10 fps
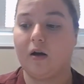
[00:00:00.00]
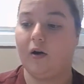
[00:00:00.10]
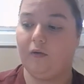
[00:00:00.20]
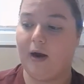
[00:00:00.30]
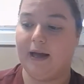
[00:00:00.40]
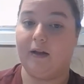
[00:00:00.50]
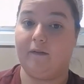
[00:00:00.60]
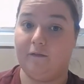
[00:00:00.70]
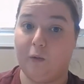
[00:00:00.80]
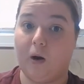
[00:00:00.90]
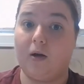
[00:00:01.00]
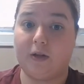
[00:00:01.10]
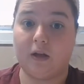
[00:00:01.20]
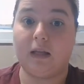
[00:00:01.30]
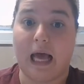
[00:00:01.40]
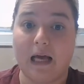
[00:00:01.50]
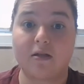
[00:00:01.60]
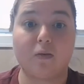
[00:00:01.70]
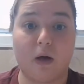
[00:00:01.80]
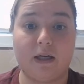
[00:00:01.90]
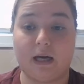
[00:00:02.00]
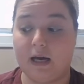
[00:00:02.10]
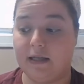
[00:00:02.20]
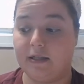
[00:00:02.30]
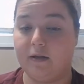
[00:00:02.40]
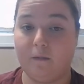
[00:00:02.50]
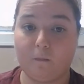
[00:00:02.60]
All right, we're on the last one, guys.